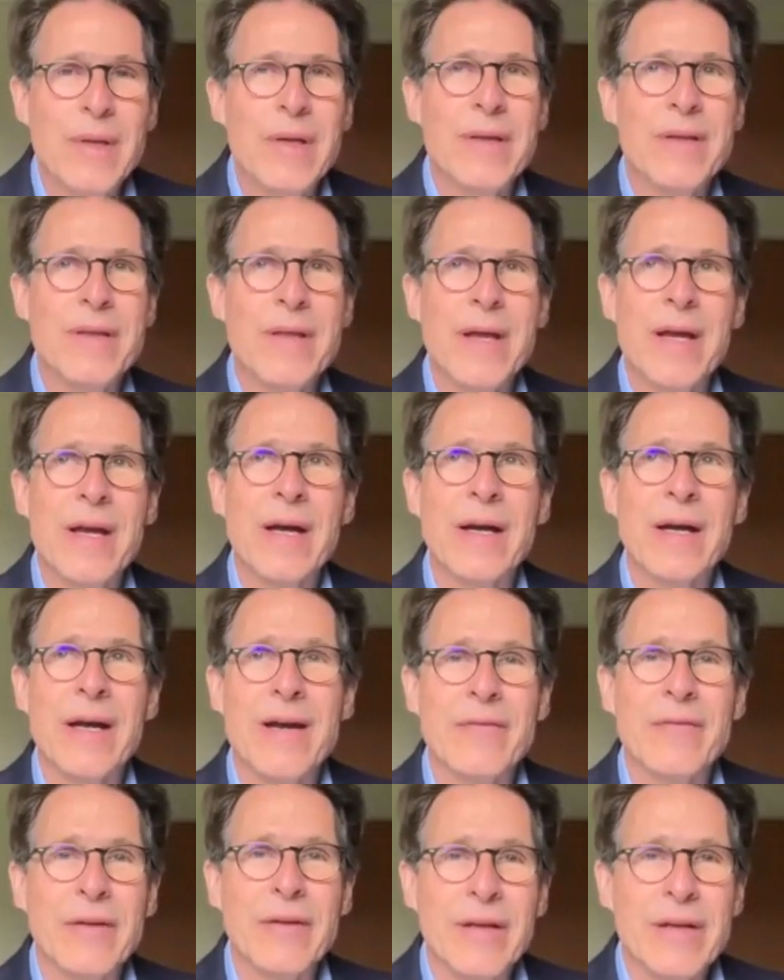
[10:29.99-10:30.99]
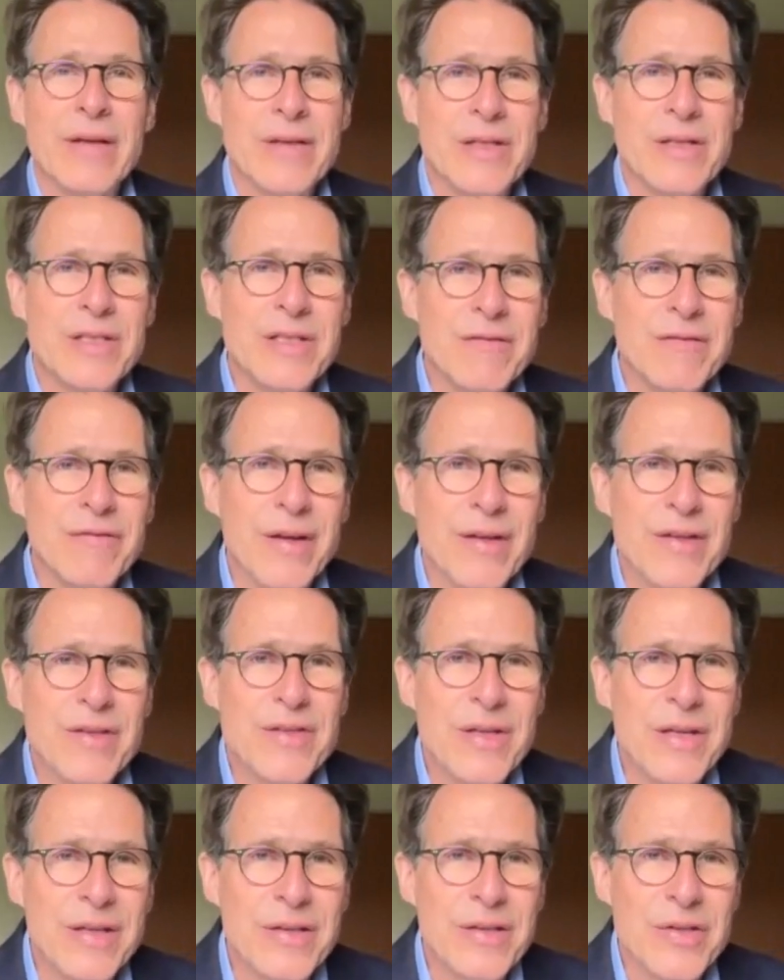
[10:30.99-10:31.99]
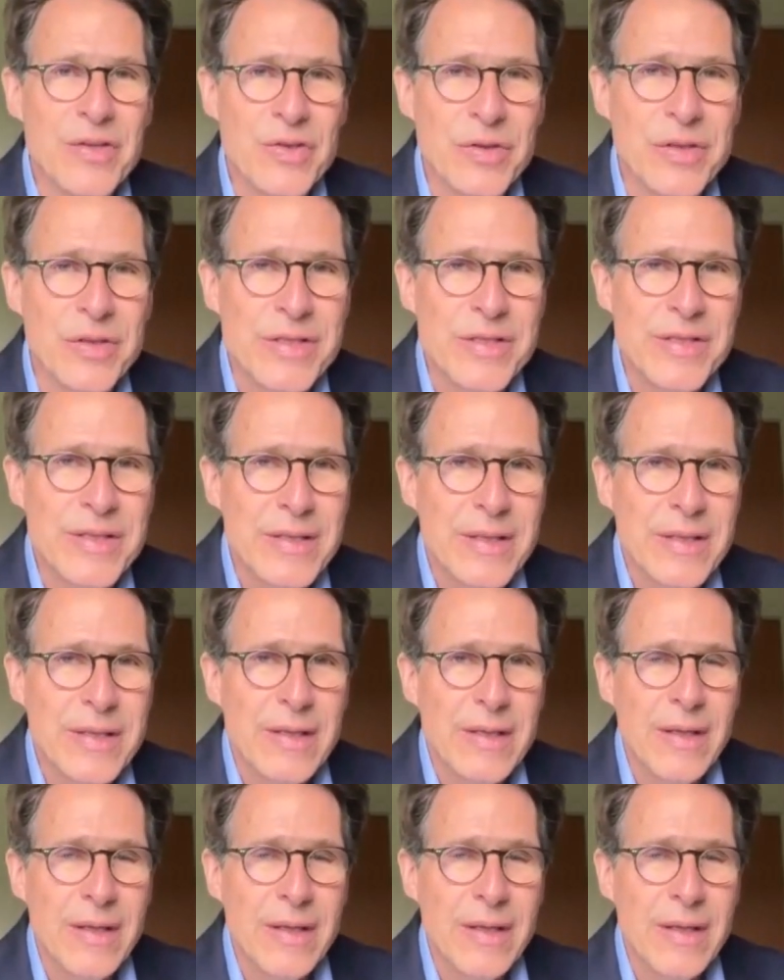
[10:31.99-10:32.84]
they are having the defense industries.